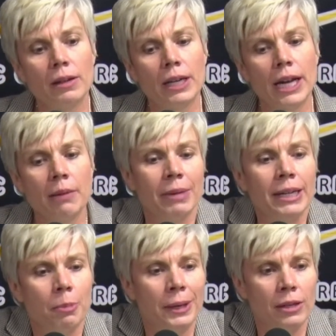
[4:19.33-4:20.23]
It may
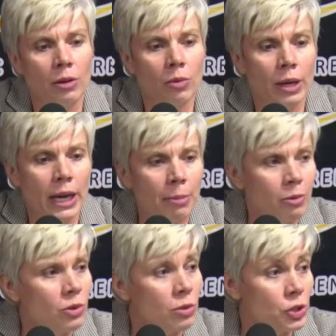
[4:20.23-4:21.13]
depend on what happened
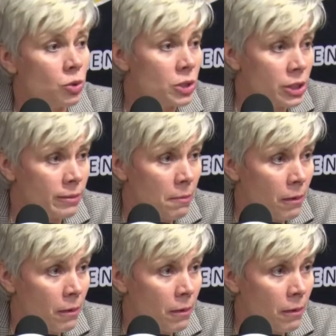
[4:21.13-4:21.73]
with North Georgia,